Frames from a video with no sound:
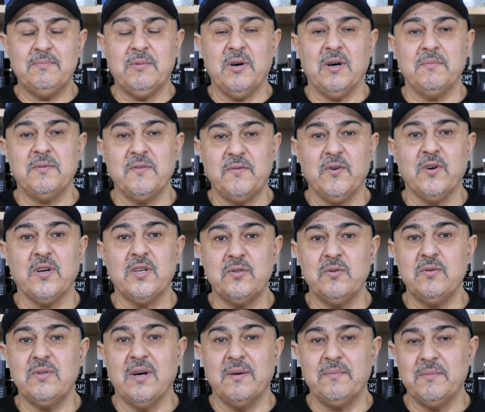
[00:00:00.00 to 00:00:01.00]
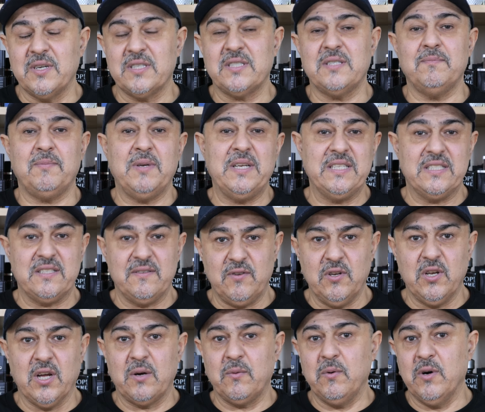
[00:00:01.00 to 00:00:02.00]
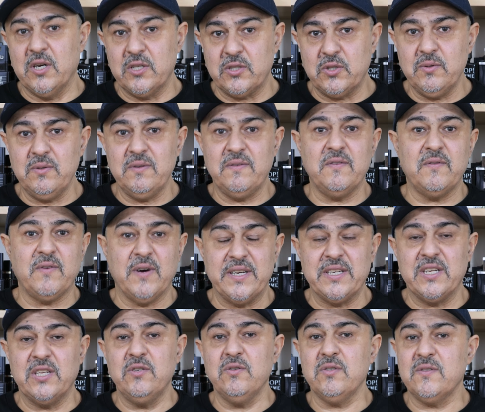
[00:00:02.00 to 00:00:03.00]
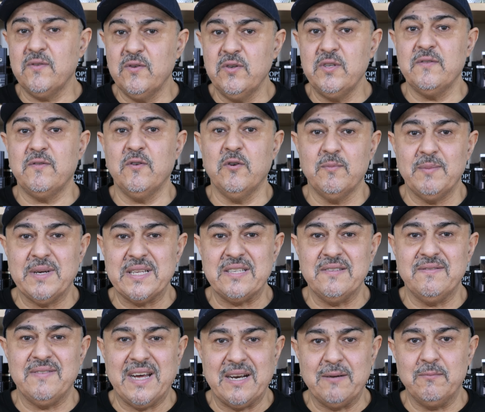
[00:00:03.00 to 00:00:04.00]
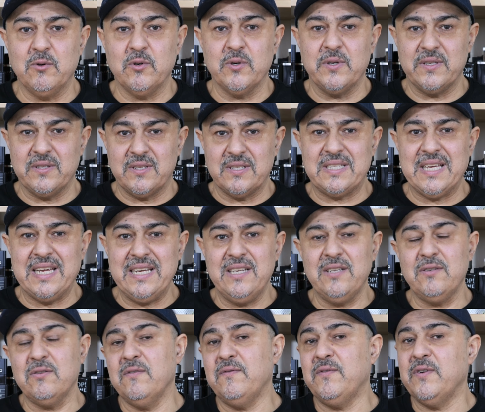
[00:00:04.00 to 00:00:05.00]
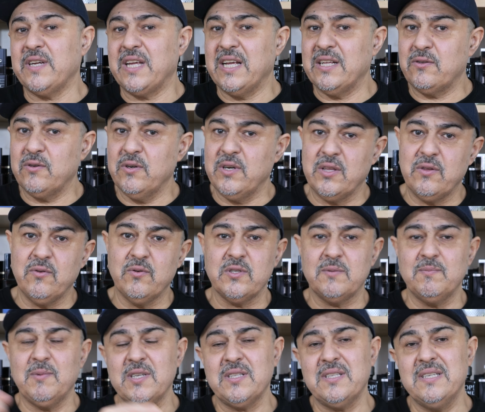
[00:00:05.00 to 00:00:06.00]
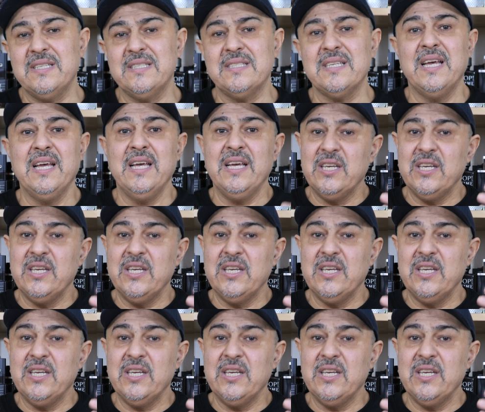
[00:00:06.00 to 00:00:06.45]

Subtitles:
But before I do the unboxing, please, if you like what I do, if you find it useful, informative, valuable, or entertaining, don't forget to hit those buttons,